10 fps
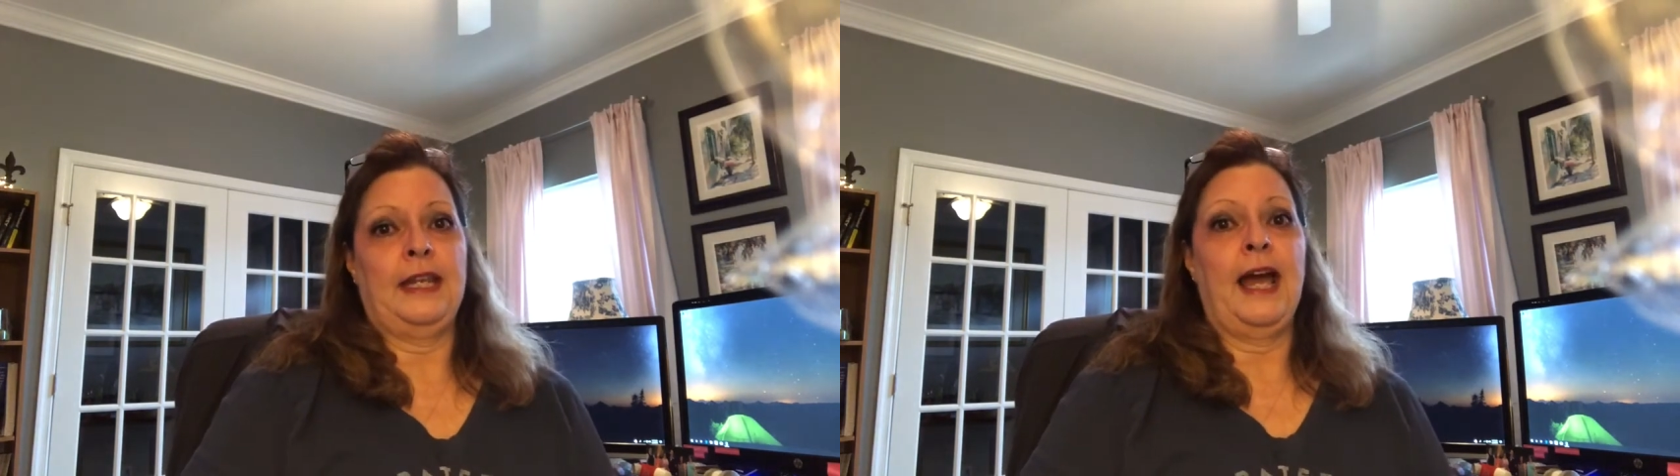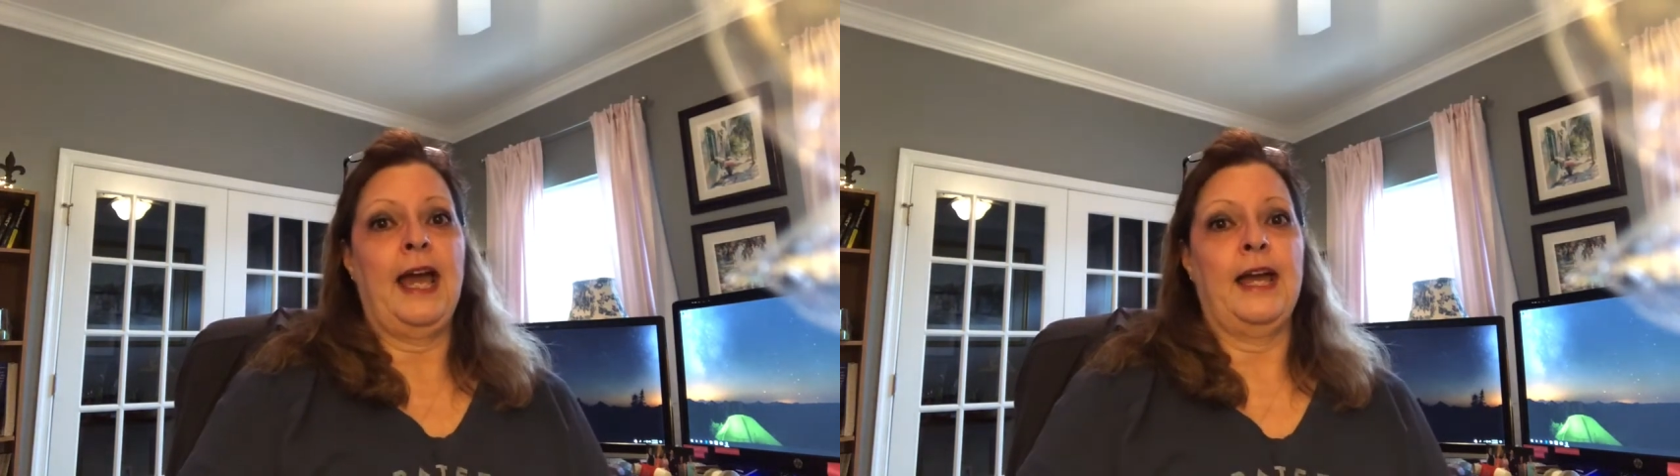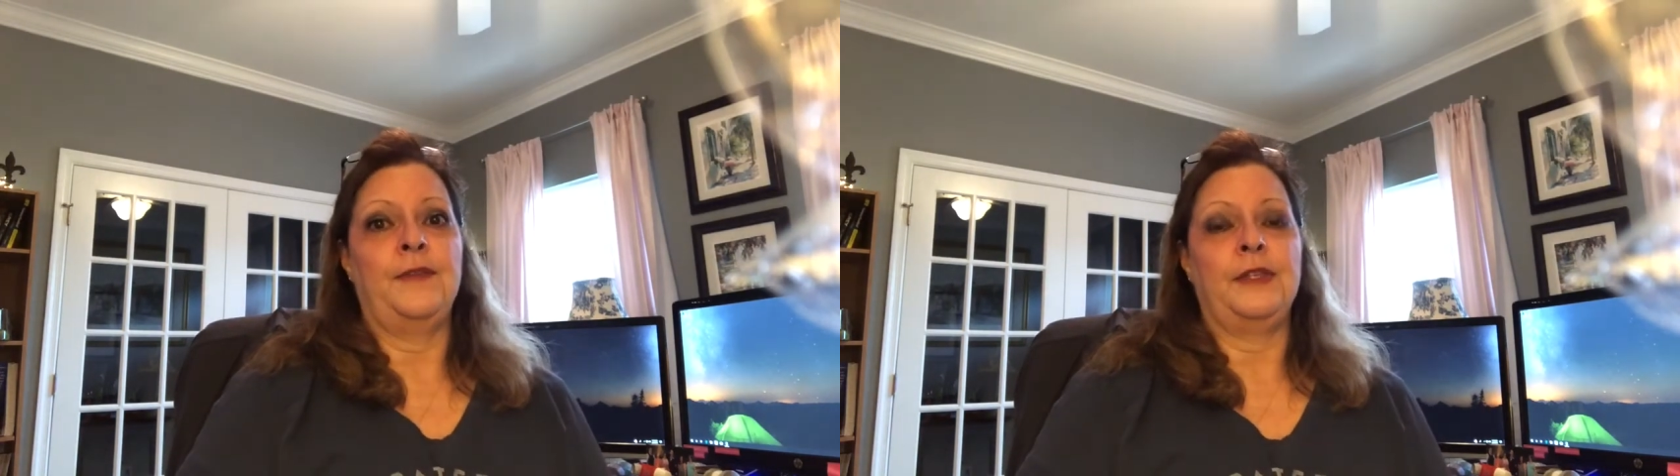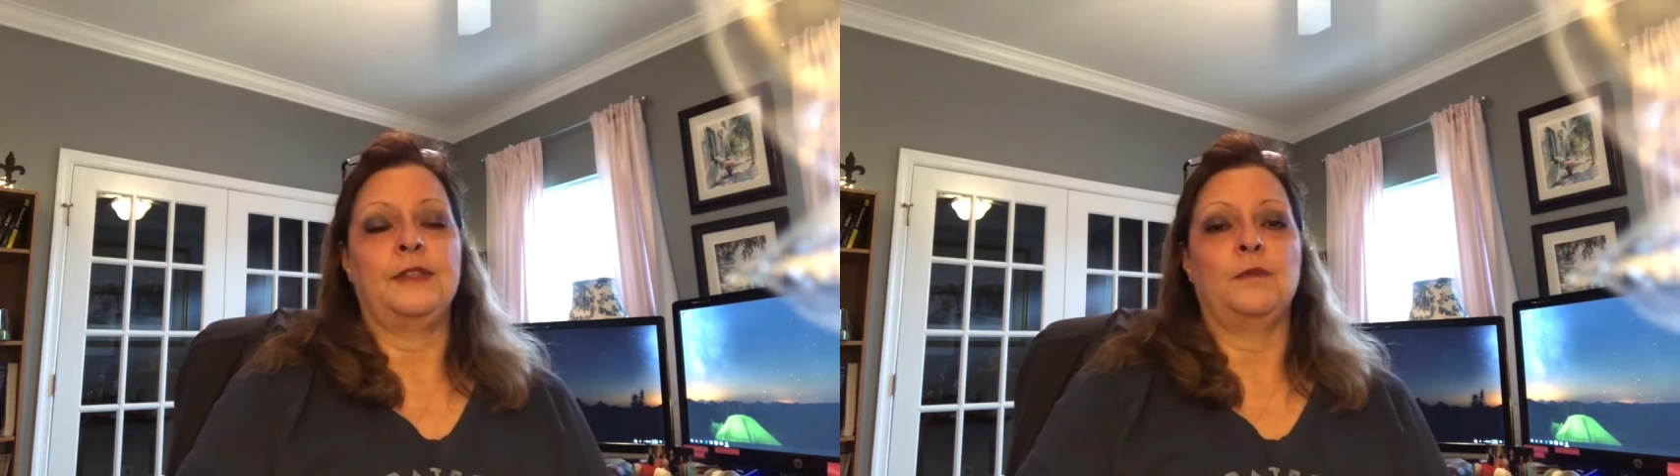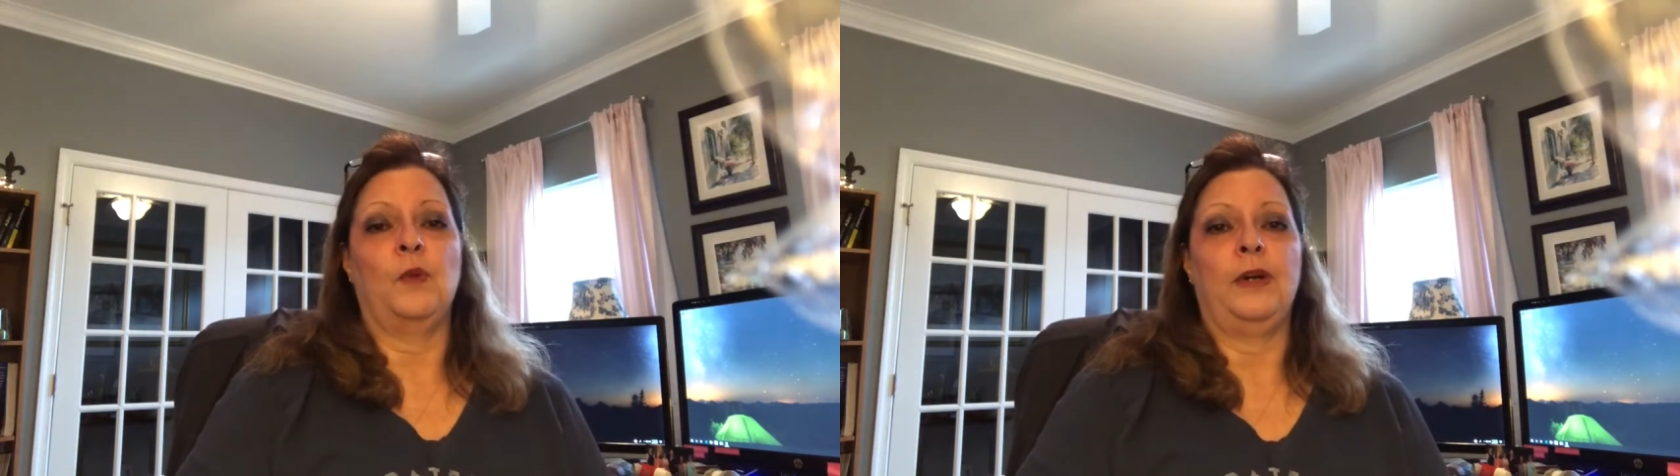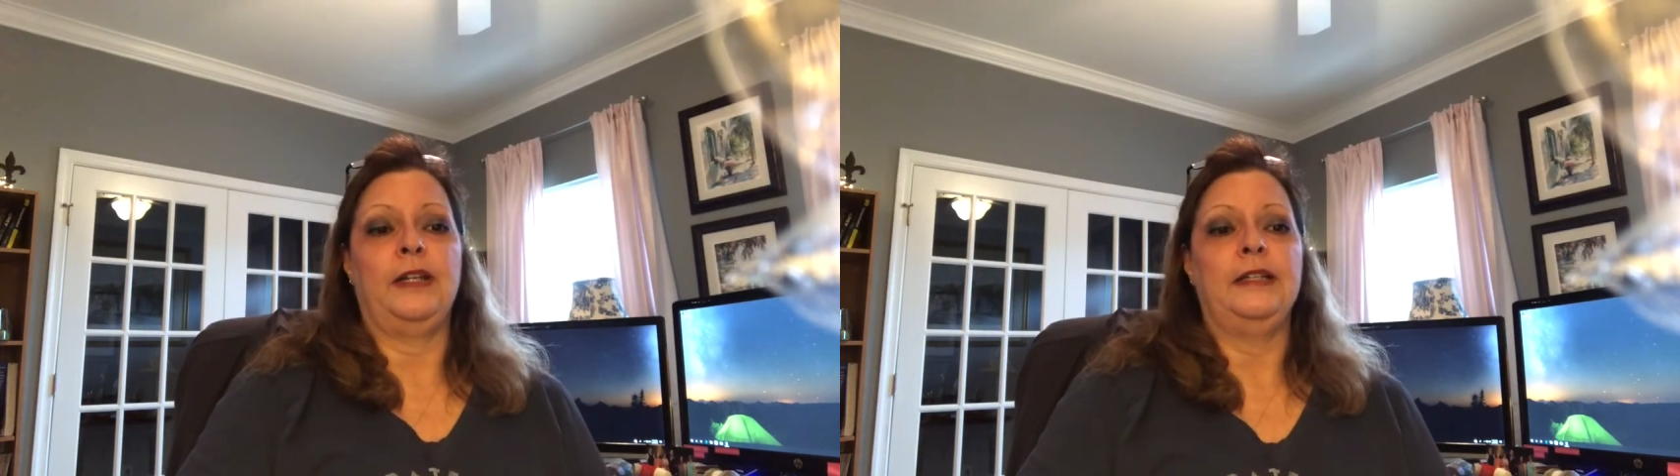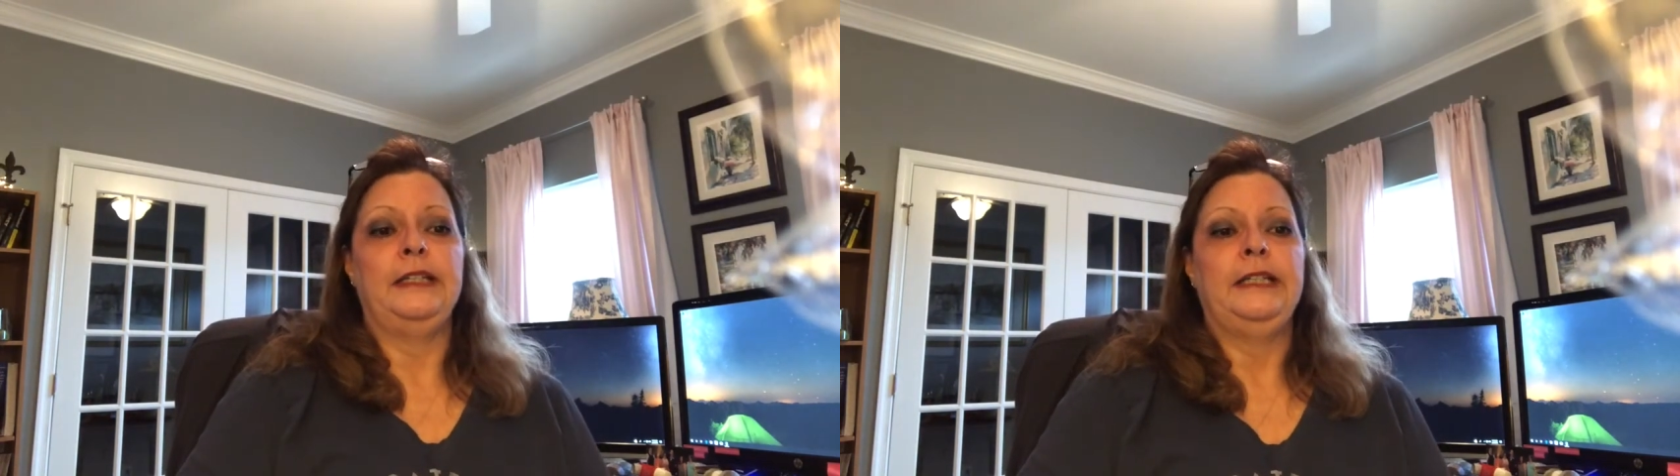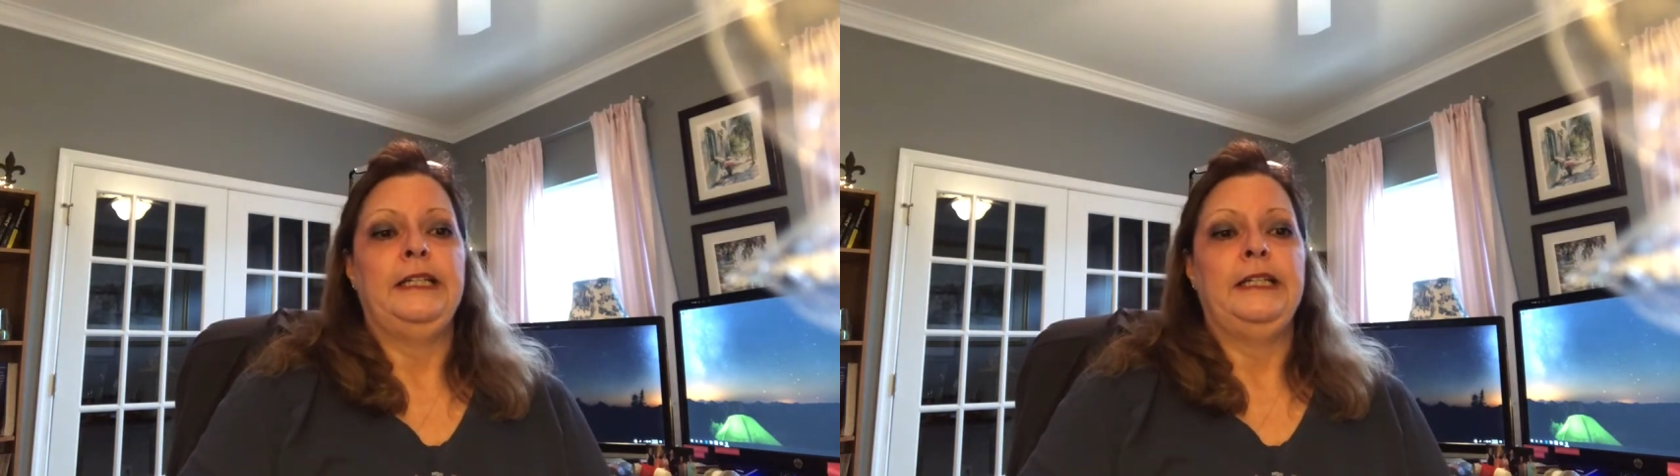that I had this morning